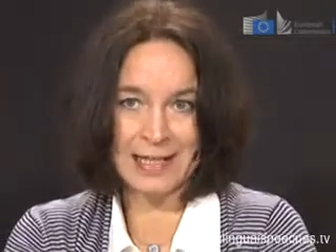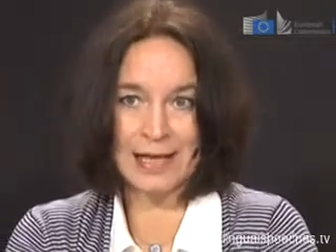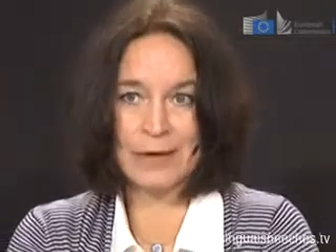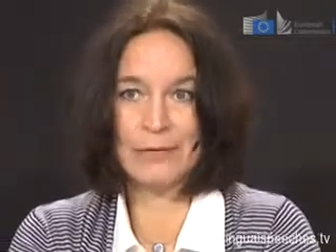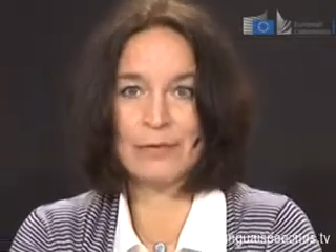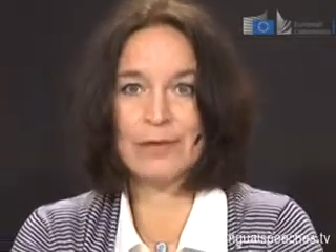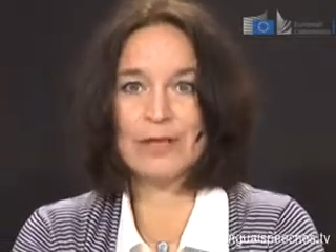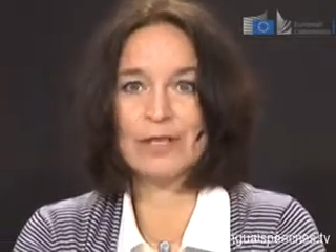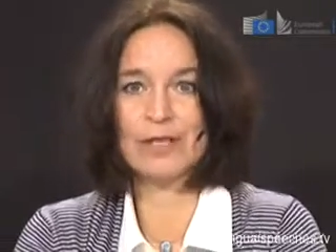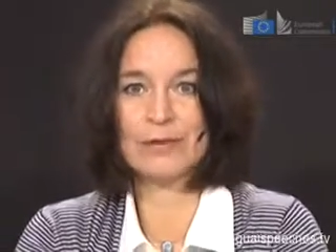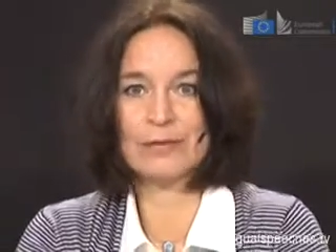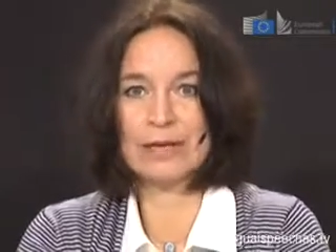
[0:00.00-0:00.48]
they
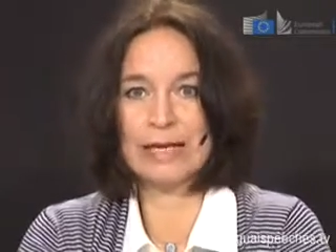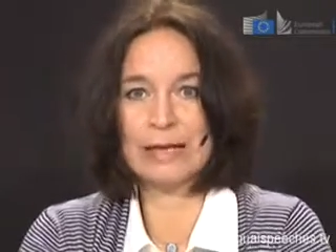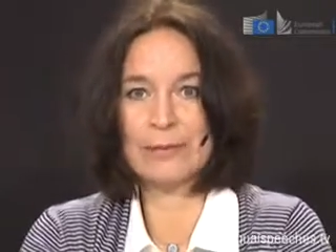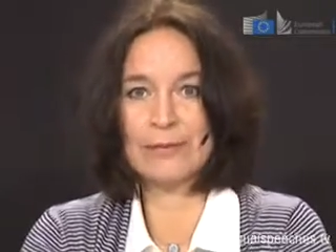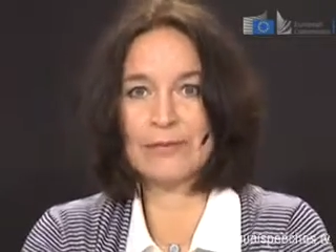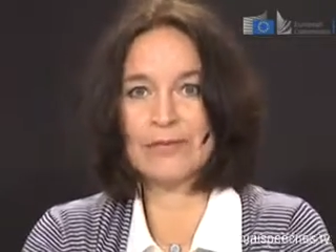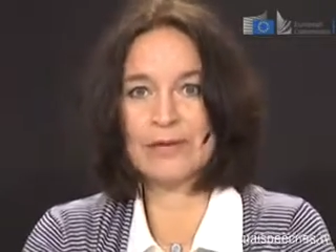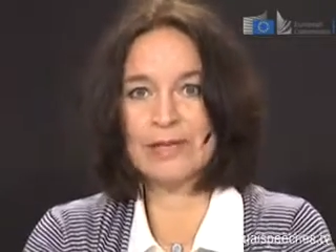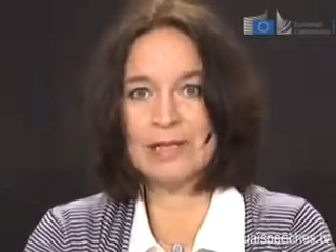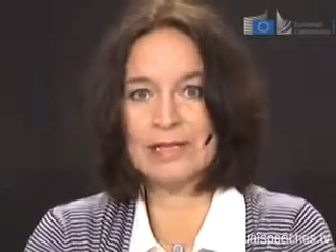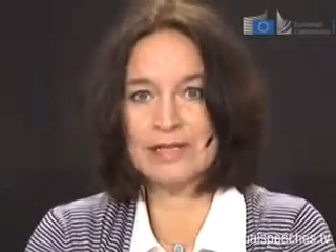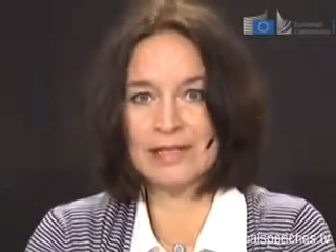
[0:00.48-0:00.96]
were doing
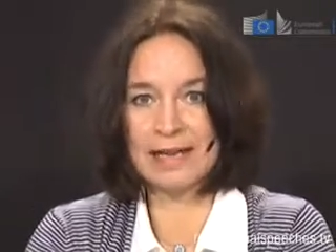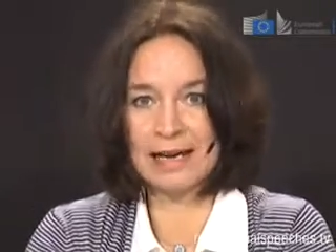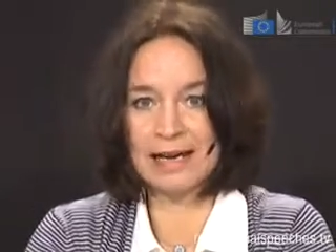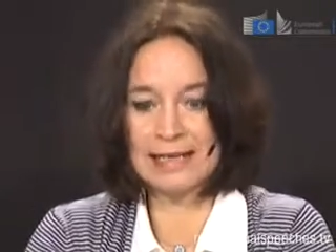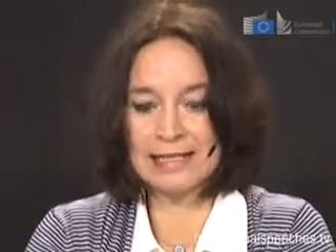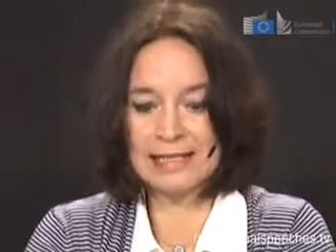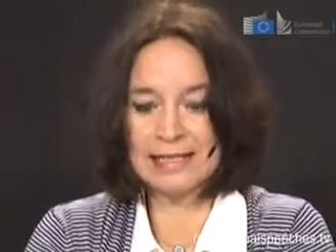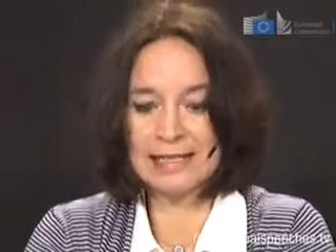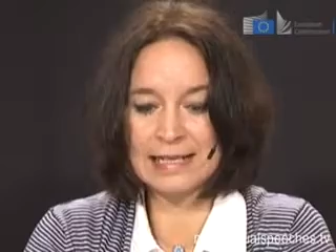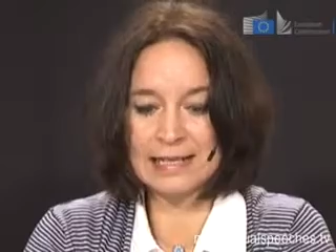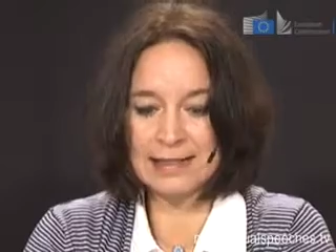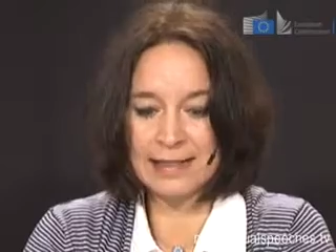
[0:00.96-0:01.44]

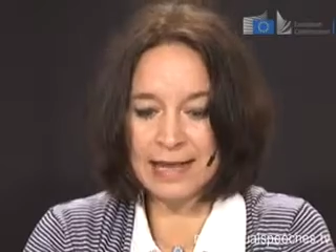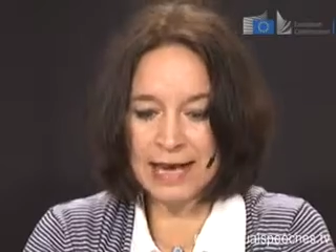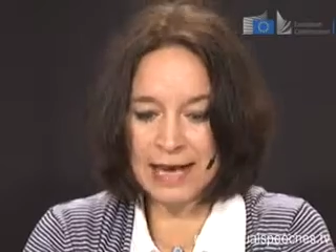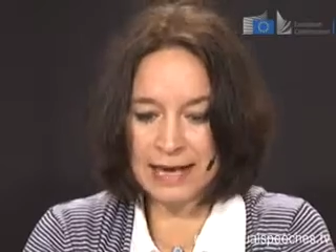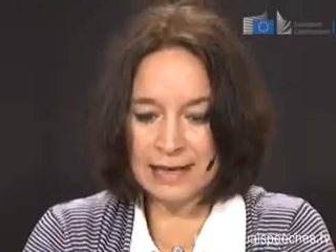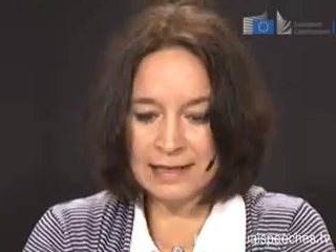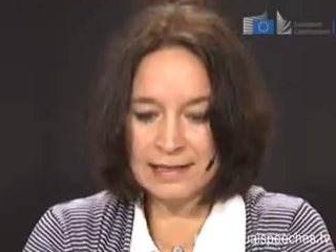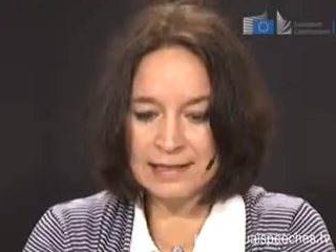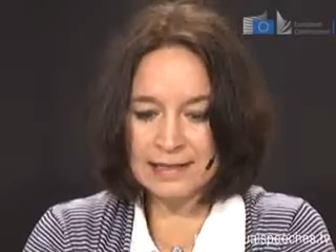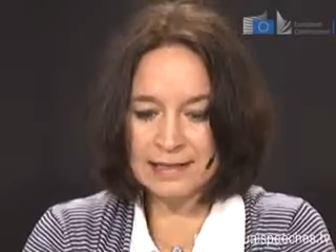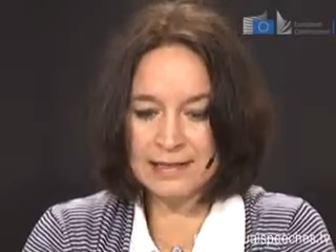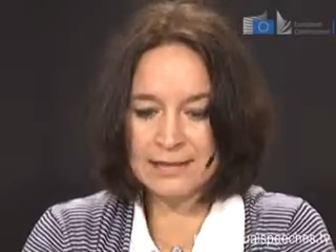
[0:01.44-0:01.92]
precisely
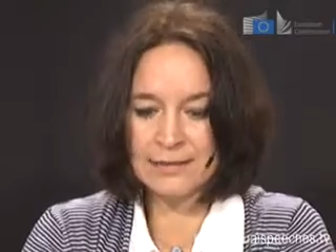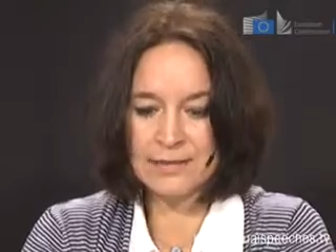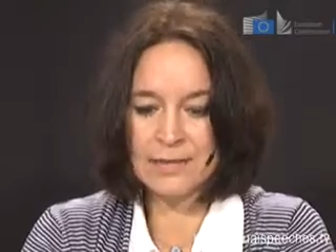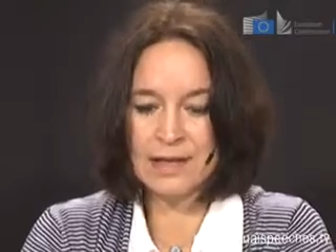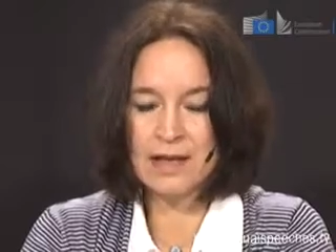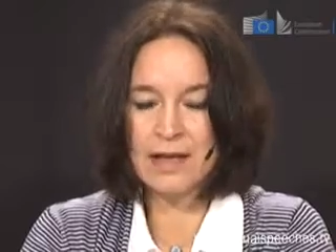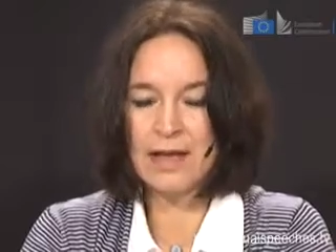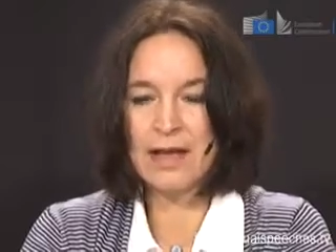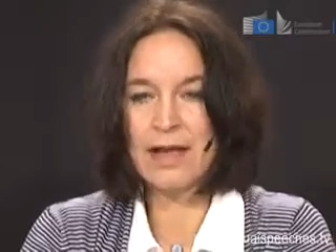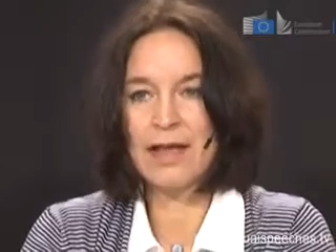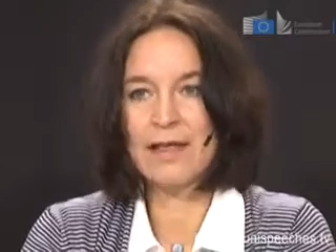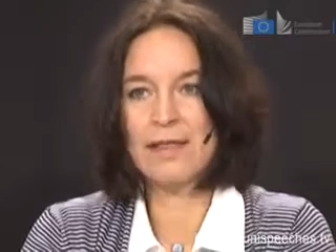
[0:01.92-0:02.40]
that.
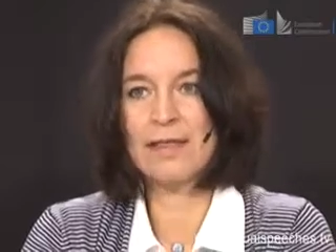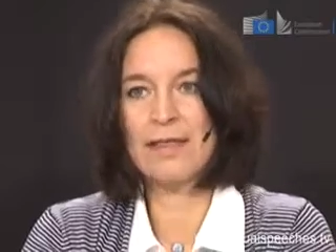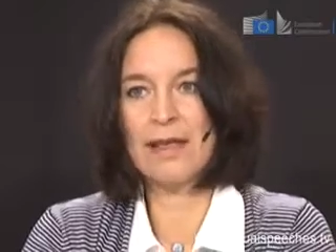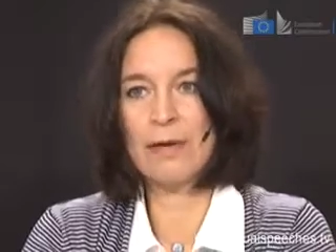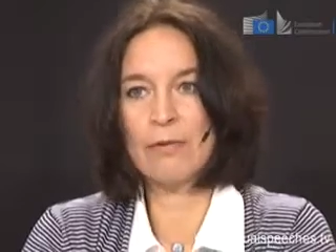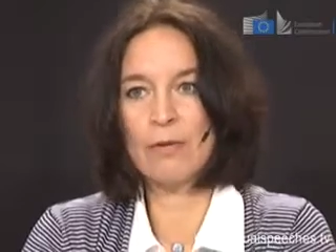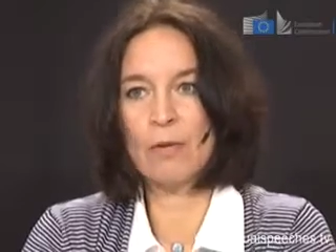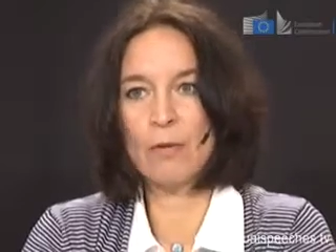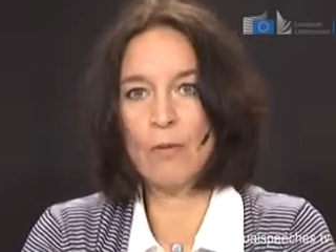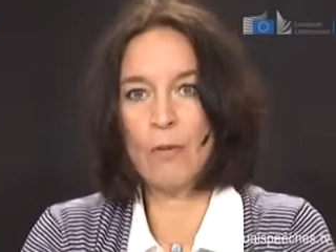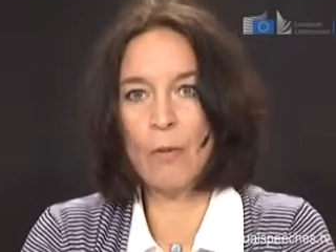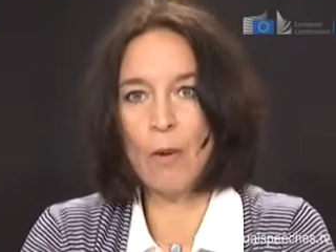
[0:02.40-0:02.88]

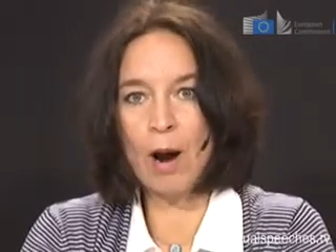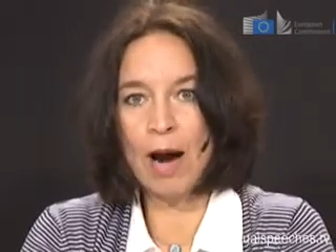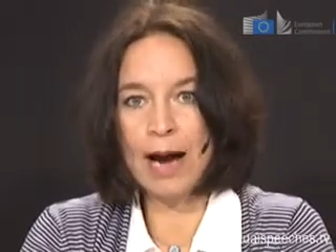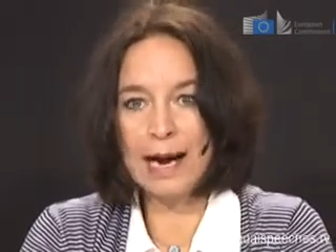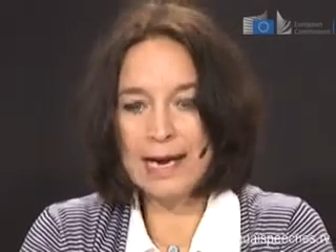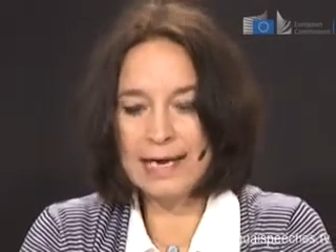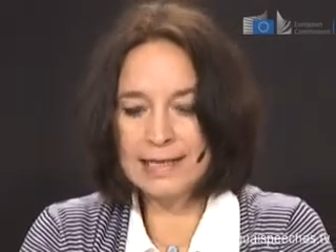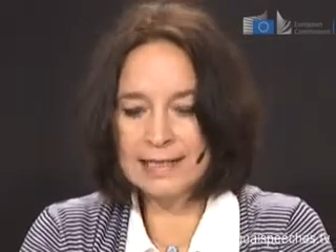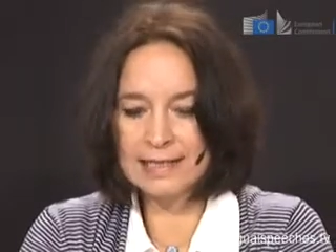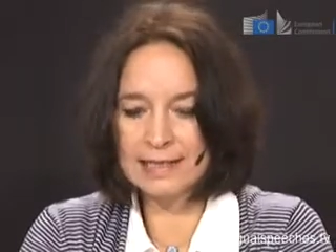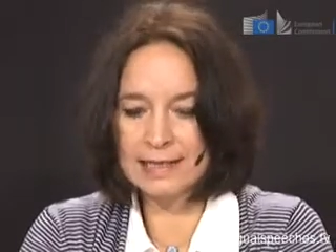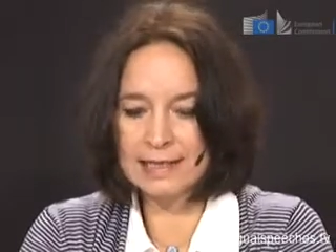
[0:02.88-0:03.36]
They were
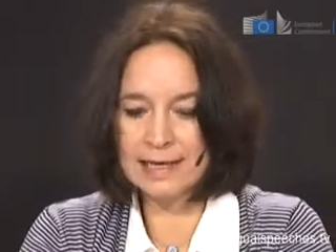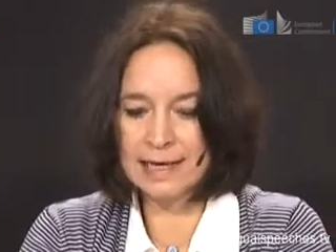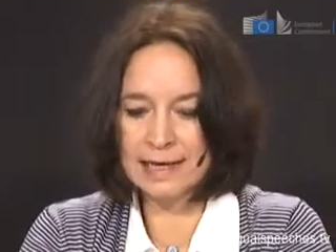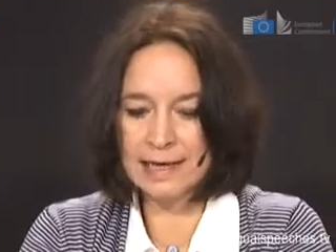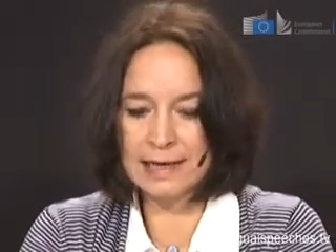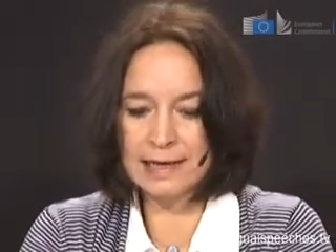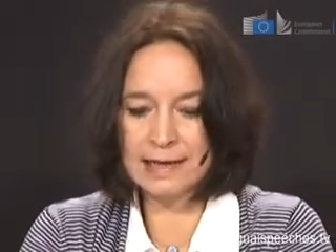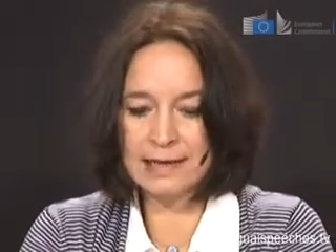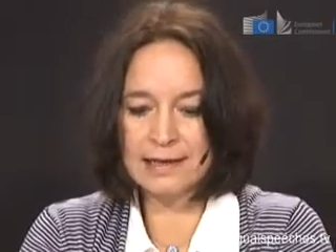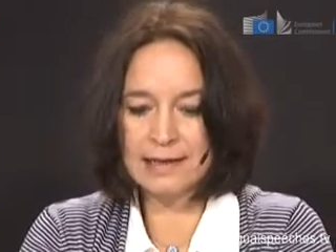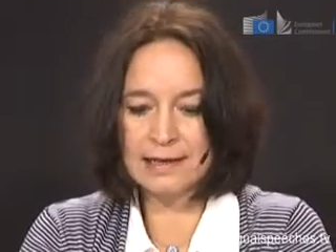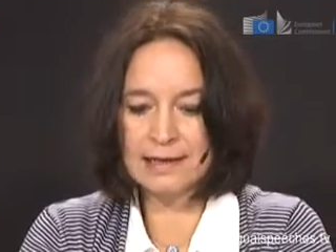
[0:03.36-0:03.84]

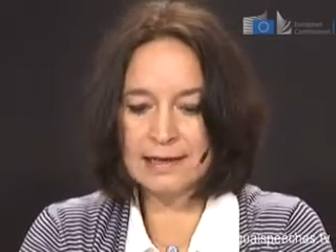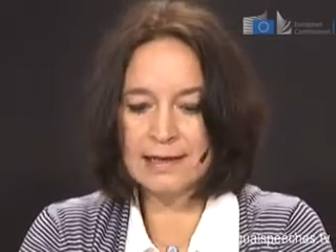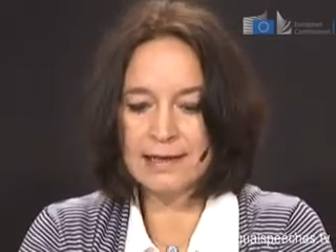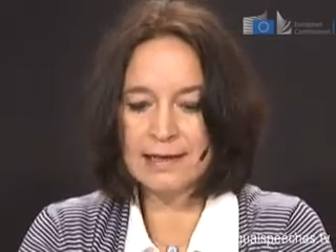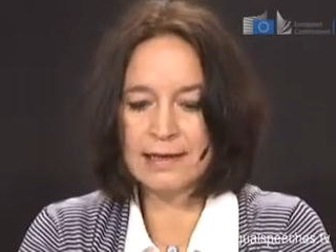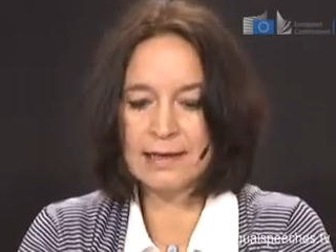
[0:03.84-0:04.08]
widening